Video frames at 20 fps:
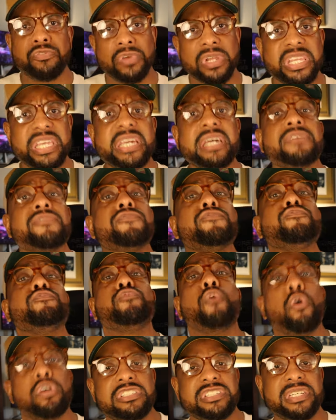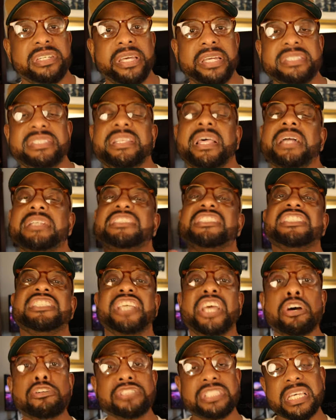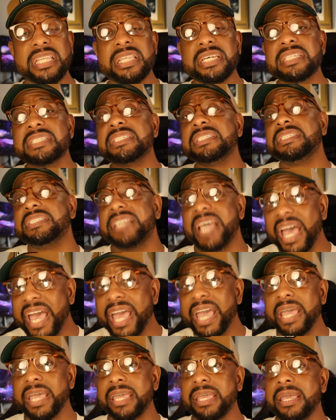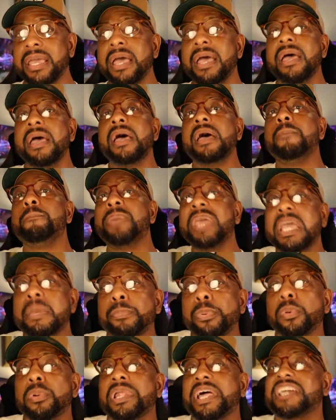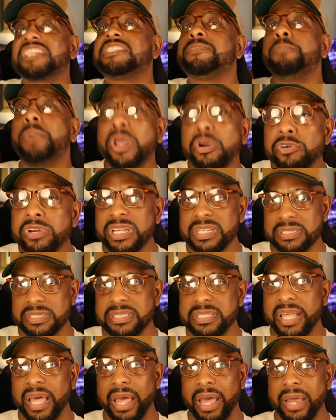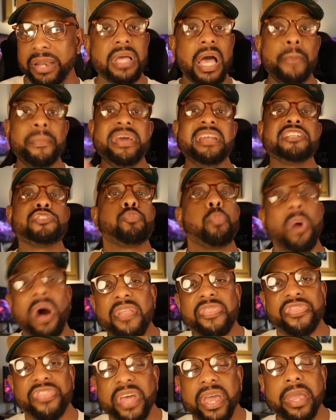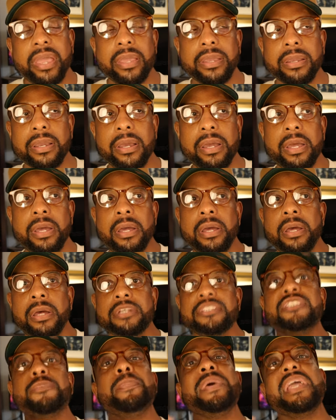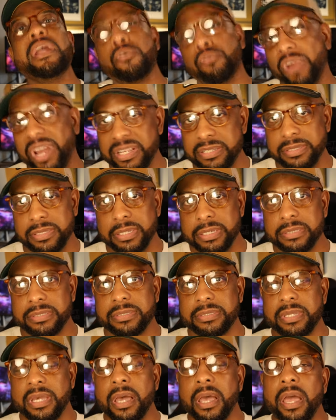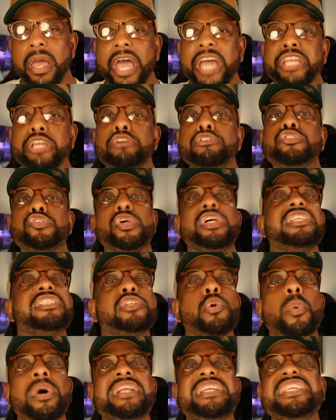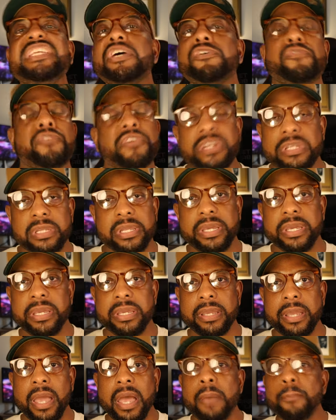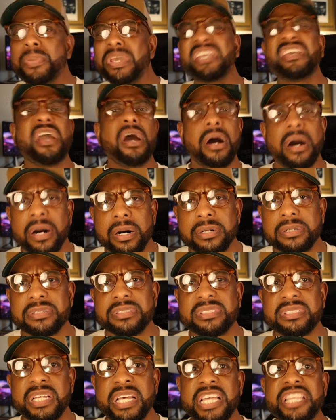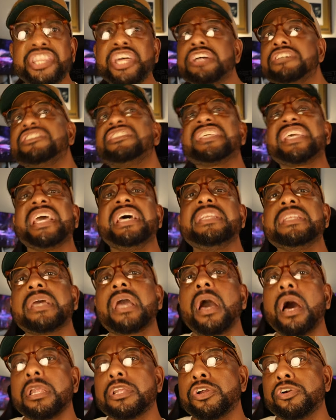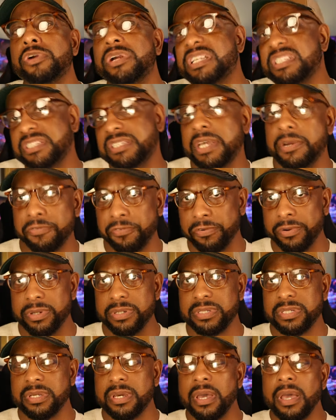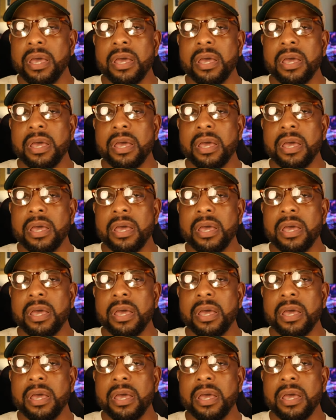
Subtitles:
really unfortunate that still to this day, people experience that. I mean, it's one thing to be a racist and you treat someone differently because their skin color is different.